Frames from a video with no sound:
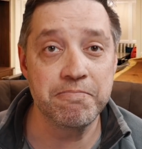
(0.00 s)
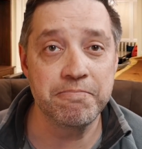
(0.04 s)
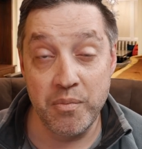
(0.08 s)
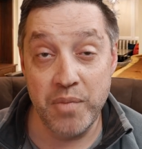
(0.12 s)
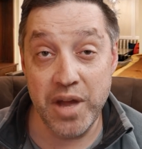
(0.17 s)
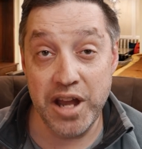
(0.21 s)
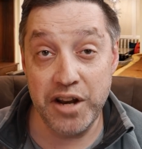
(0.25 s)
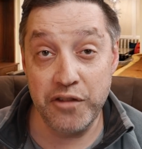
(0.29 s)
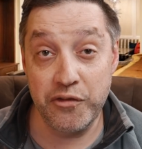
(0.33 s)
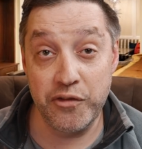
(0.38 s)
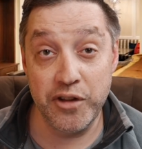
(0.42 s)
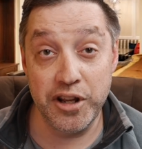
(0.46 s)

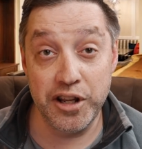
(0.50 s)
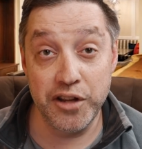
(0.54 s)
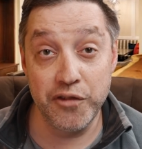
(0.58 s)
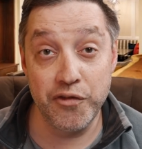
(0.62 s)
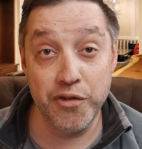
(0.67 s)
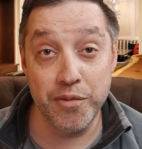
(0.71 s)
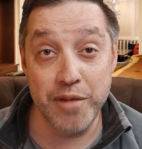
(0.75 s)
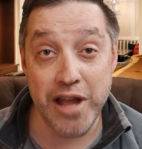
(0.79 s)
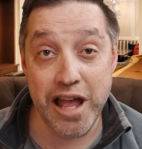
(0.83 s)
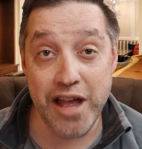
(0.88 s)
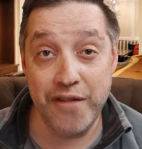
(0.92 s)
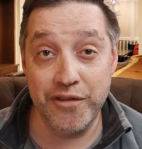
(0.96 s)
Benefiting
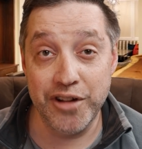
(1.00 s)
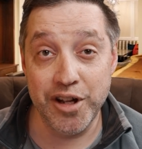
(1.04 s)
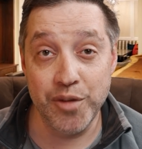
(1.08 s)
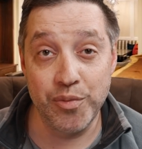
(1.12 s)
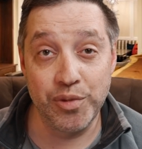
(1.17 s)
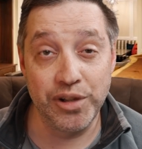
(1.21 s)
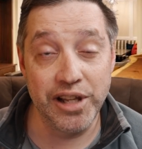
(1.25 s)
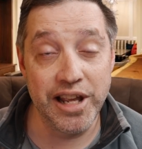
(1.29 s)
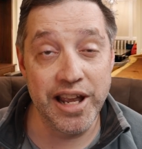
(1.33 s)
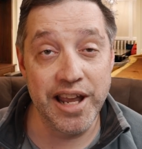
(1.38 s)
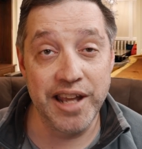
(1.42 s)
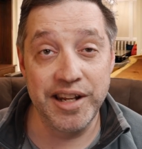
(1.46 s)
from having a
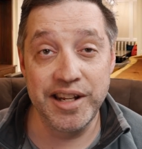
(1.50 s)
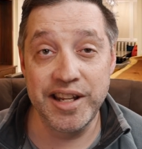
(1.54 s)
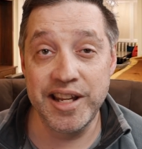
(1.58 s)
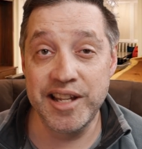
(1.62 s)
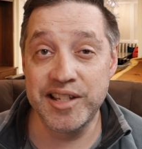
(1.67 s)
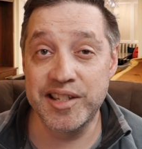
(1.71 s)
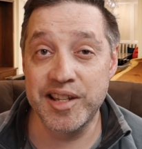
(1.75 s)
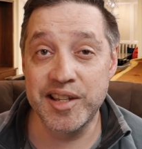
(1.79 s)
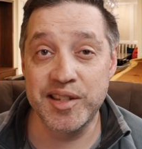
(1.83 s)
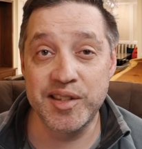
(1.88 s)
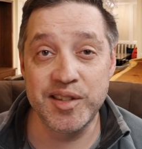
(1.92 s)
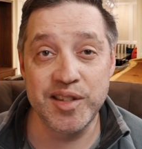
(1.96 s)
plan
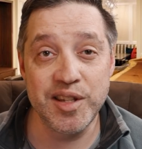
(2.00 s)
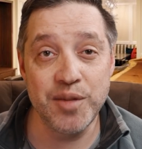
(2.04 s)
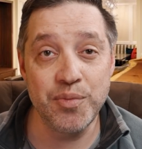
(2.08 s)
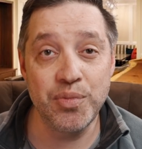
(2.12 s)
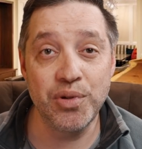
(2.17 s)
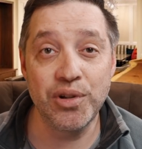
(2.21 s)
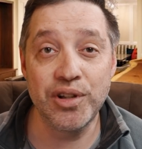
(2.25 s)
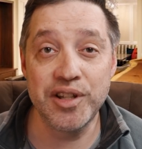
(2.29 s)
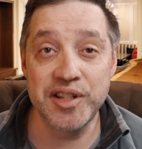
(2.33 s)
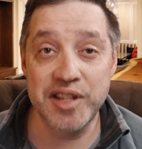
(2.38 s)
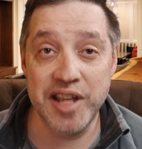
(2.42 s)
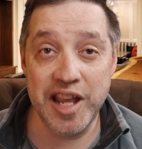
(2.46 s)
is as
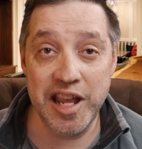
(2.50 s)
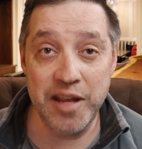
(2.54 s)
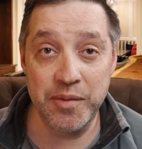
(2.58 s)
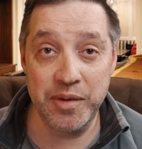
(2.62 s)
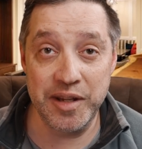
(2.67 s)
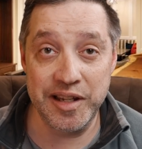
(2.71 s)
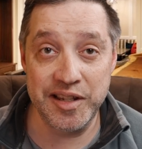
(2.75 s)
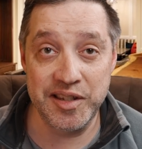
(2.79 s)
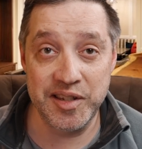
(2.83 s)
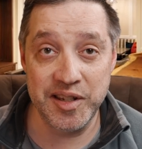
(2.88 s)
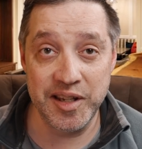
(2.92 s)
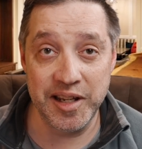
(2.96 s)
simple as
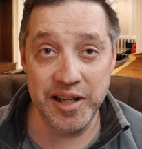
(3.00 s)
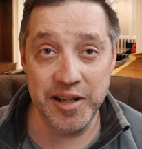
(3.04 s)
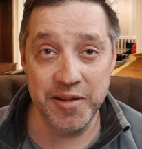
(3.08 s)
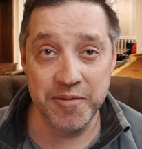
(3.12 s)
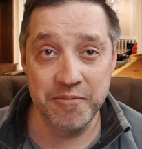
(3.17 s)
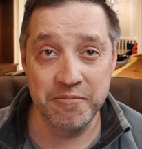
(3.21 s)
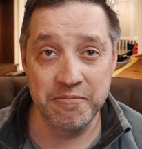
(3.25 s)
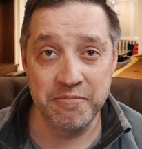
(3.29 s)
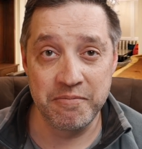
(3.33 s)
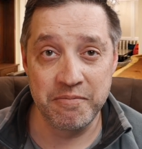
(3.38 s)
ABC.